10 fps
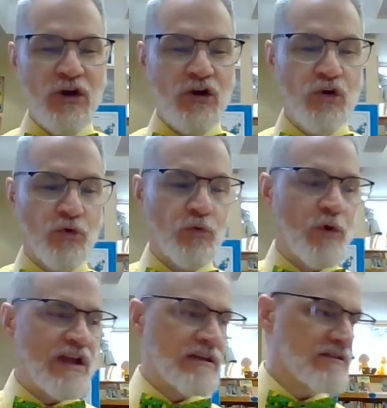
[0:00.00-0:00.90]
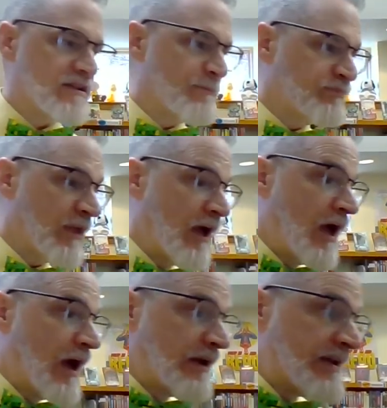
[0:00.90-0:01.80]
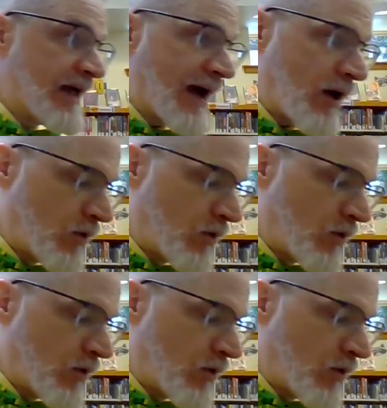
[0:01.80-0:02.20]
Great. Now,